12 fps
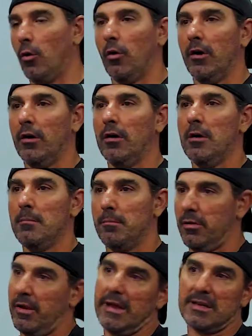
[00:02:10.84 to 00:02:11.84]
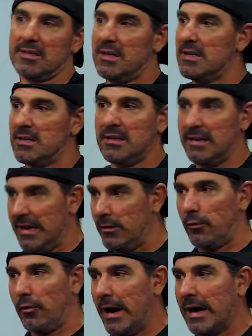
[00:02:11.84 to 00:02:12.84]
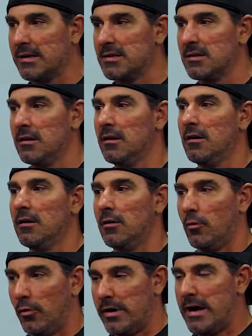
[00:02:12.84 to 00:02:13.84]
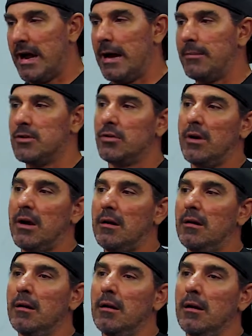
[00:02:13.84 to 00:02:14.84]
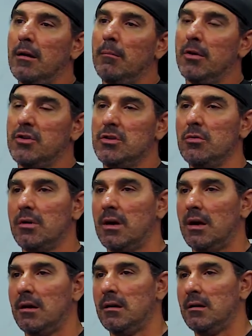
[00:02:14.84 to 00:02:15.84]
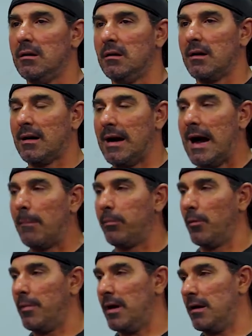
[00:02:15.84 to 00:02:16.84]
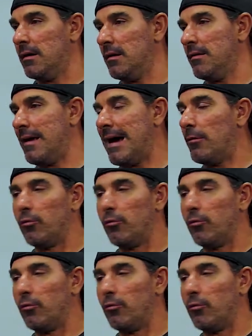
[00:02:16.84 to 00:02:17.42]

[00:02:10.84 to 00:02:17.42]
or play a season, get wrecked, rehab, train. But you can complement that